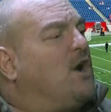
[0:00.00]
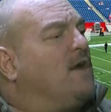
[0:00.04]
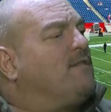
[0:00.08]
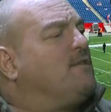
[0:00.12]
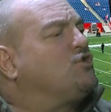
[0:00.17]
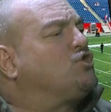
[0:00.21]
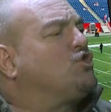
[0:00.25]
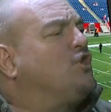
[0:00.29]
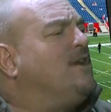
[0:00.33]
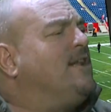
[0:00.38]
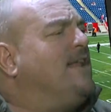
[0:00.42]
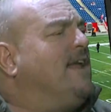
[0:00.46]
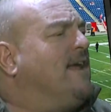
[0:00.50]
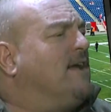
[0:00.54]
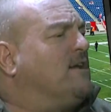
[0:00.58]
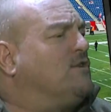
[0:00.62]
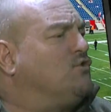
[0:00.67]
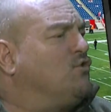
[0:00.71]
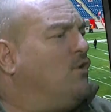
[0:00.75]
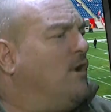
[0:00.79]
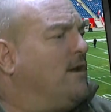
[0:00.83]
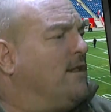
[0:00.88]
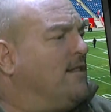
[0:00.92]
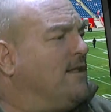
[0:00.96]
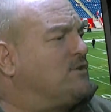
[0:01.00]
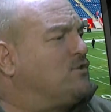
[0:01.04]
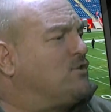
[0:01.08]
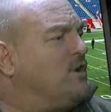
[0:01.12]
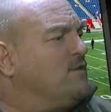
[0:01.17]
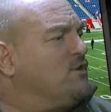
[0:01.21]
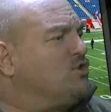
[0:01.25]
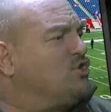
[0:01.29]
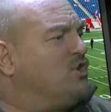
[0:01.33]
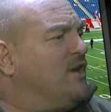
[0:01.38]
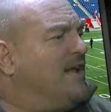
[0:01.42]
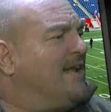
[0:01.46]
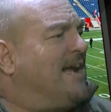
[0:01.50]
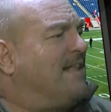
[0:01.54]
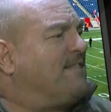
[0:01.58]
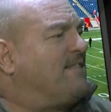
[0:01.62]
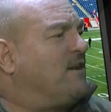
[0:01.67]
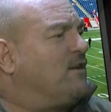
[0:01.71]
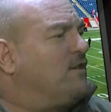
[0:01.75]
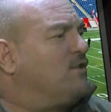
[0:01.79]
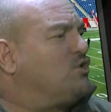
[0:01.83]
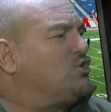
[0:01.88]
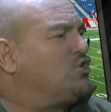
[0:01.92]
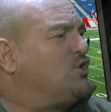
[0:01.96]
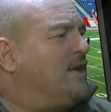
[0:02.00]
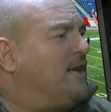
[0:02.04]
on the sheet here, Johnny. That's on the sheet. I got that on the sheet.